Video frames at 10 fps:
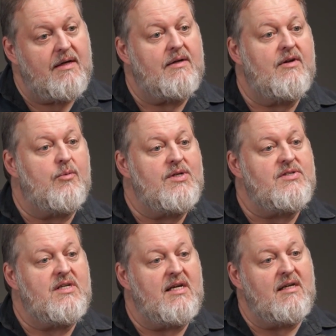there
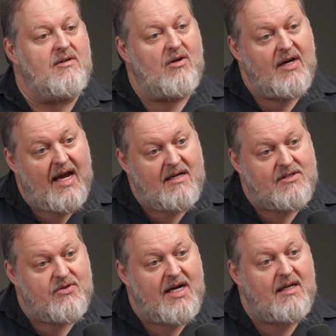was the Hurricane
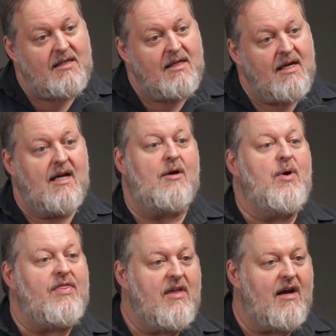Katrina, and I
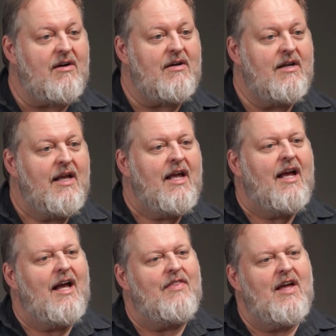went there.
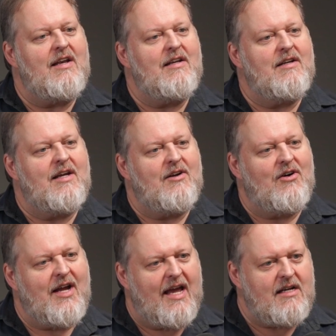And then at
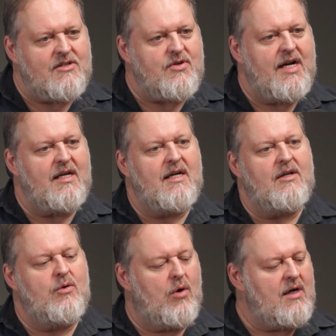Hurricane Katrina
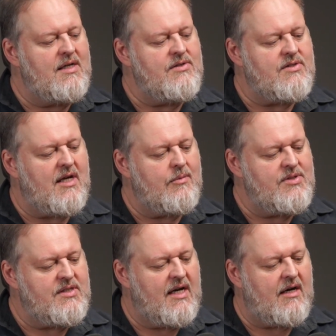in New Orleans, I
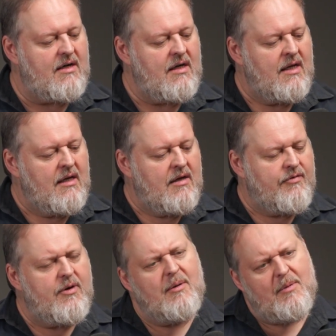was there
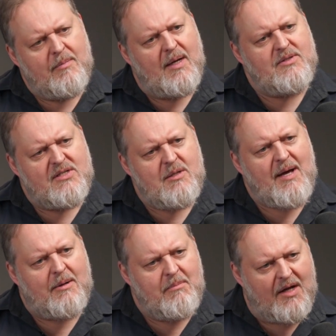for just
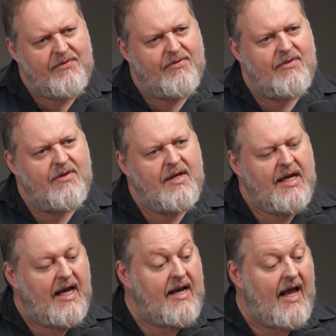about a month.
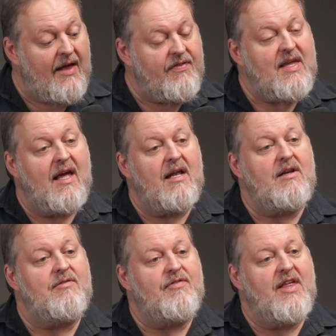And at the
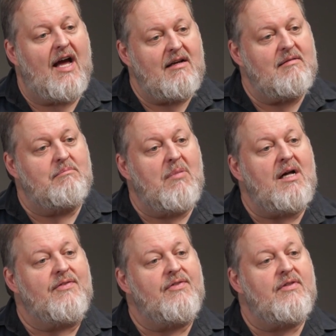end of that
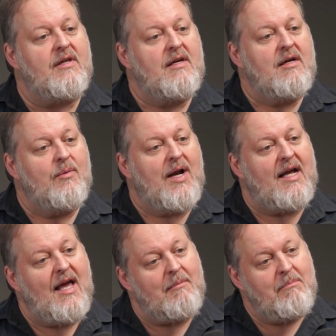month, when I
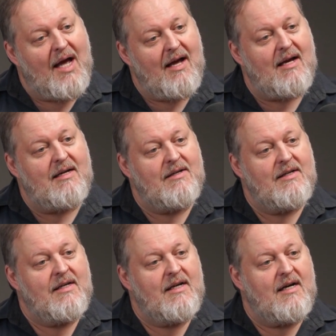came back
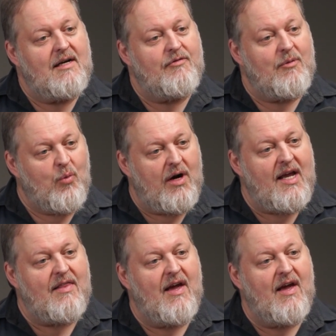from working